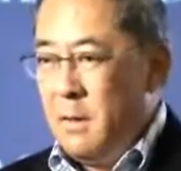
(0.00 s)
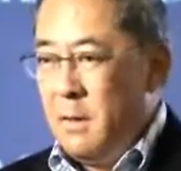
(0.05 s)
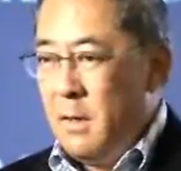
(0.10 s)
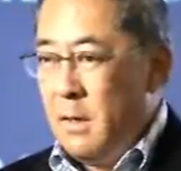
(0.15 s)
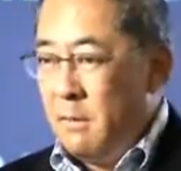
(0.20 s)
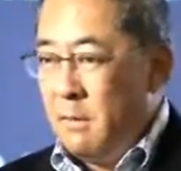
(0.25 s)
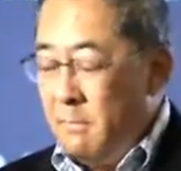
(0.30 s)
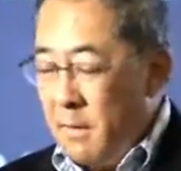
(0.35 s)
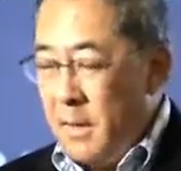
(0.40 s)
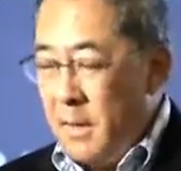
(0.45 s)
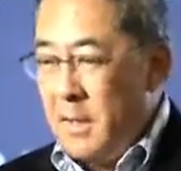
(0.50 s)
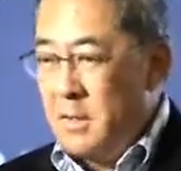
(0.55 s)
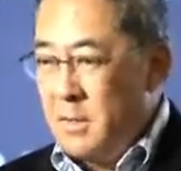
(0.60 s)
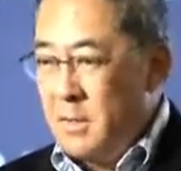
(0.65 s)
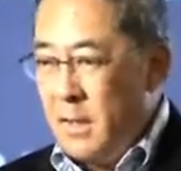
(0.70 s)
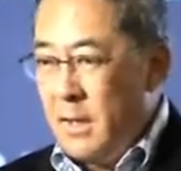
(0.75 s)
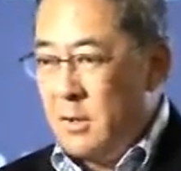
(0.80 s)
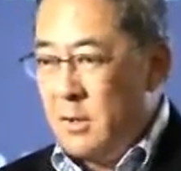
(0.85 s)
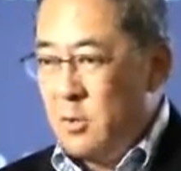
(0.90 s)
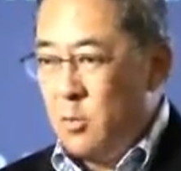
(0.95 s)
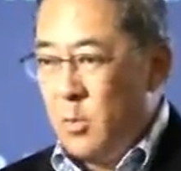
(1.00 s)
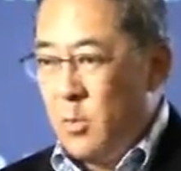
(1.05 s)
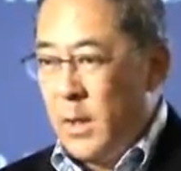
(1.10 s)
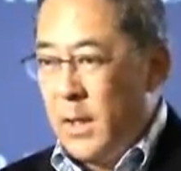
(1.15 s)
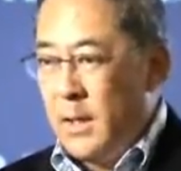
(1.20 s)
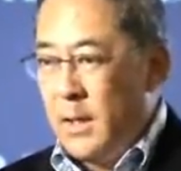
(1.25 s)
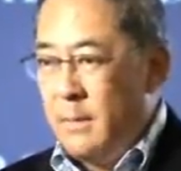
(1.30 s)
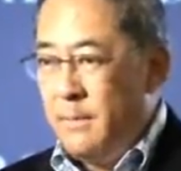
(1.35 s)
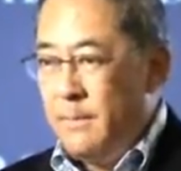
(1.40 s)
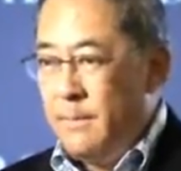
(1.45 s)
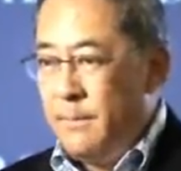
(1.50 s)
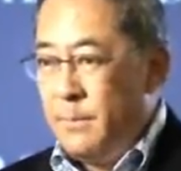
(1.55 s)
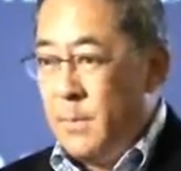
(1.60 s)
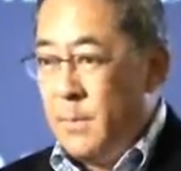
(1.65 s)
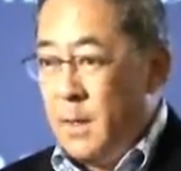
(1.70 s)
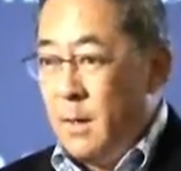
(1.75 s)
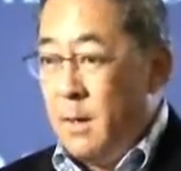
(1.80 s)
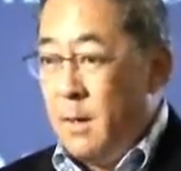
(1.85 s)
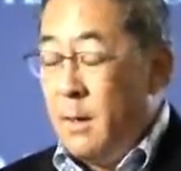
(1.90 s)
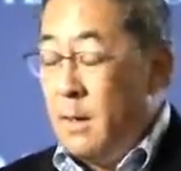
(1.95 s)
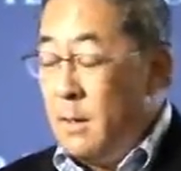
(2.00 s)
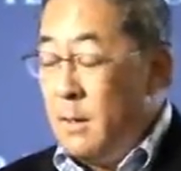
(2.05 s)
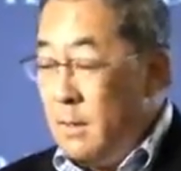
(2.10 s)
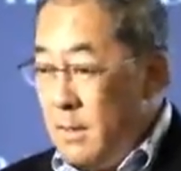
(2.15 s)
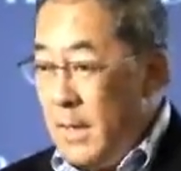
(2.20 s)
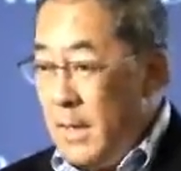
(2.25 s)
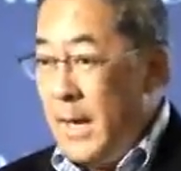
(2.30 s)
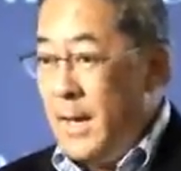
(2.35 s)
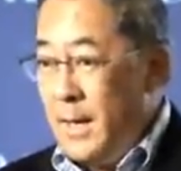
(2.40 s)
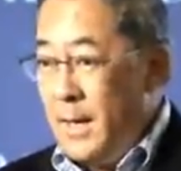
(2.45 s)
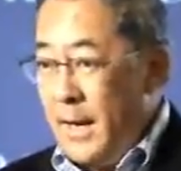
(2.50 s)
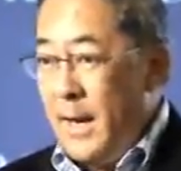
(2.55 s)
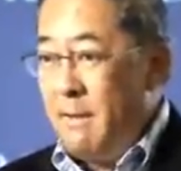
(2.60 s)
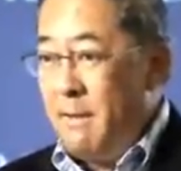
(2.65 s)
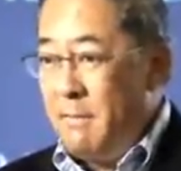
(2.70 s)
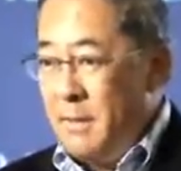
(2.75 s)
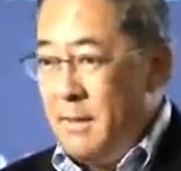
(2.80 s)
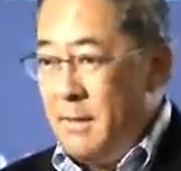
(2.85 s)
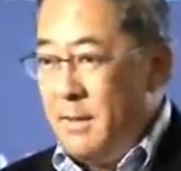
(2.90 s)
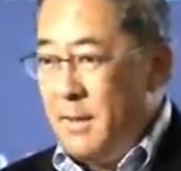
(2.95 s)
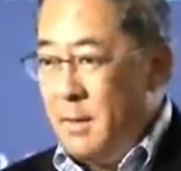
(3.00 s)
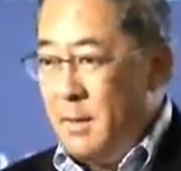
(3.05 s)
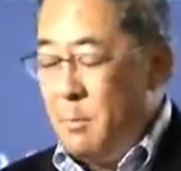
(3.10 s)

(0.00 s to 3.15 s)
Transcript: and a very intense way, yet having the